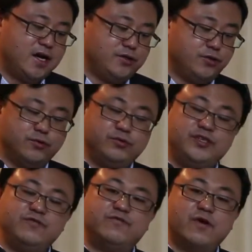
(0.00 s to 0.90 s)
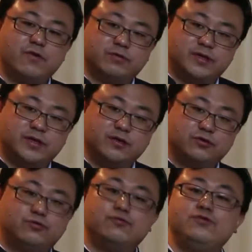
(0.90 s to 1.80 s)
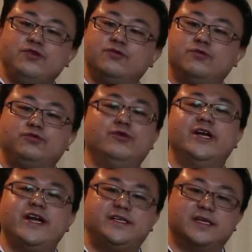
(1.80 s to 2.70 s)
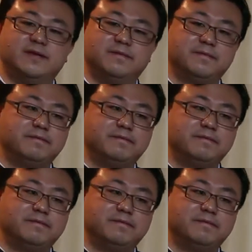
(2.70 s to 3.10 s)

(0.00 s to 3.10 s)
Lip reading: you involve to your religion